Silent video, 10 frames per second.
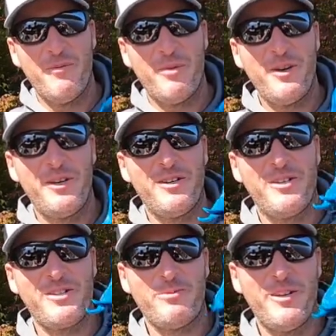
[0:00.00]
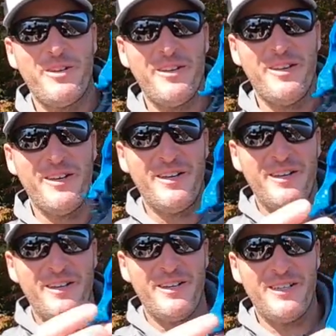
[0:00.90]
Pretty good as well.
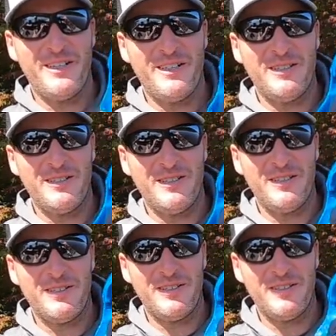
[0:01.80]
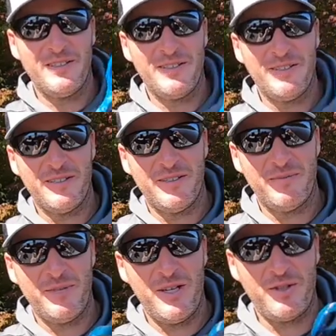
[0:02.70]
I'm
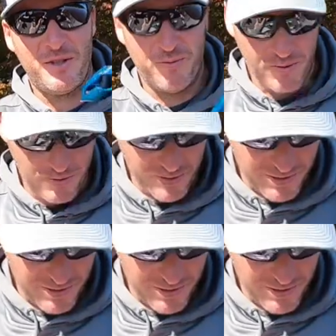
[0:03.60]
not sure what we're